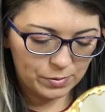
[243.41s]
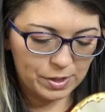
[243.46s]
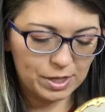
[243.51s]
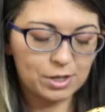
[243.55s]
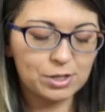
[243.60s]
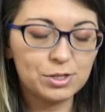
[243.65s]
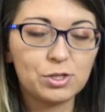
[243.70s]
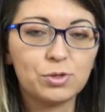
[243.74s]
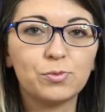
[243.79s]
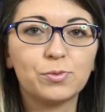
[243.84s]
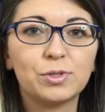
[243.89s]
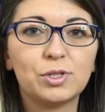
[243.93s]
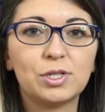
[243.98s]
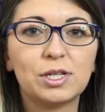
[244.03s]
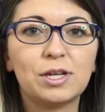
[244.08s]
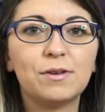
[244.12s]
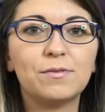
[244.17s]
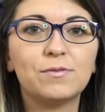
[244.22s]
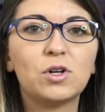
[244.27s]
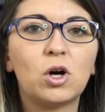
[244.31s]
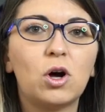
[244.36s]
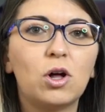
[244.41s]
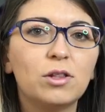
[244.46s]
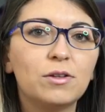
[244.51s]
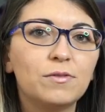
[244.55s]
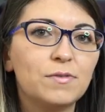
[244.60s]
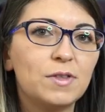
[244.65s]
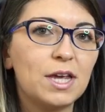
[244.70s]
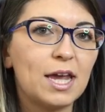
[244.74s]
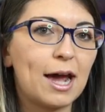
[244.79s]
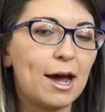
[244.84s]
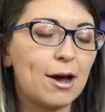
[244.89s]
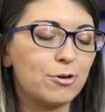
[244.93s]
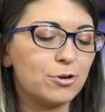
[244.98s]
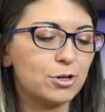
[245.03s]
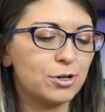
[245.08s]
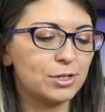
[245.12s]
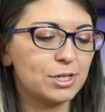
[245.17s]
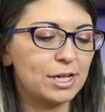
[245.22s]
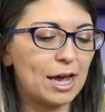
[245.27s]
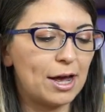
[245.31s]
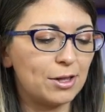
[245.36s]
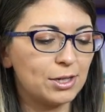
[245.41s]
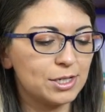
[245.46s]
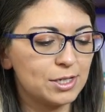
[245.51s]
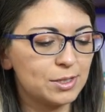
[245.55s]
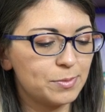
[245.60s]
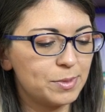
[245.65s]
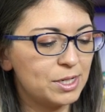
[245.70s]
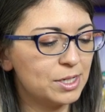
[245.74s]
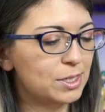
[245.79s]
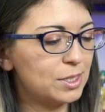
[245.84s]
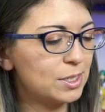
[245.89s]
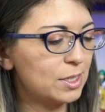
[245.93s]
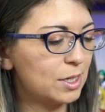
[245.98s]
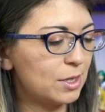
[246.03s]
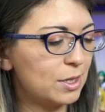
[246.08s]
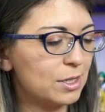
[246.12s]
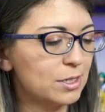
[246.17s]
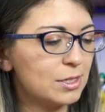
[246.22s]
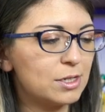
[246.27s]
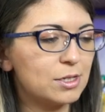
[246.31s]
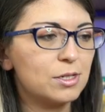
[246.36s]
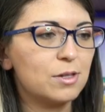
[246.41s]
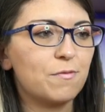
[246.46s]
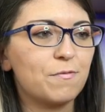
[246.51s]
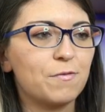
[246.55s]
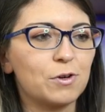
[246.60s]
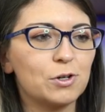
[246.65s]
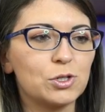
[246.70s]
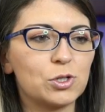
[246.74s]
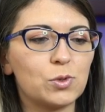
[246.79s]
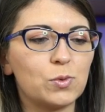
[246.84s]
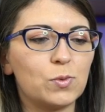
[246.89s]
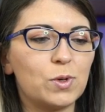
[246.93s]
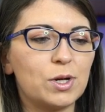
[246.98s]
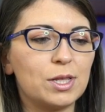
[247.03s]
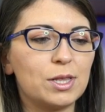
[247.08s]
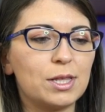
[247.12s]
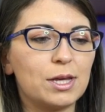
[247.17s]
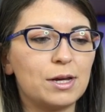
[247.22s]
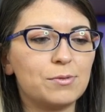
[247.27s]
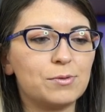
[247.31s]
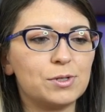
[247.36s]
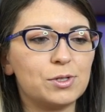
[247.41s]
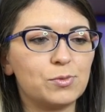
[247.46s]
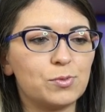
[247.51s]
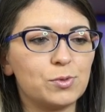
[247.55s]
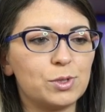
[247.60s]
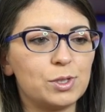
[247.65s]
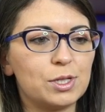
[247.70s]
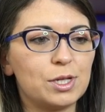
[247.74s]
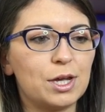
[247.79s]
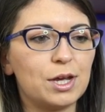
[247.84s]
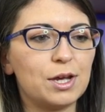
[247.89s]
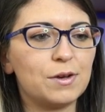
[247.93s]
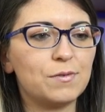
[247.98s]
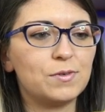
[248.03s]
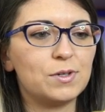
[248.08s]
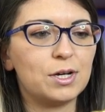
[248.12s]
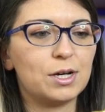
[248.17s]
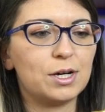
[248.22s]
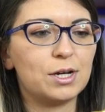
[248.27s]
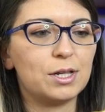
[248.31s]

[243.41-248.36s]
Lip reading: we also received all of the outer talismans. This is the first one that was received.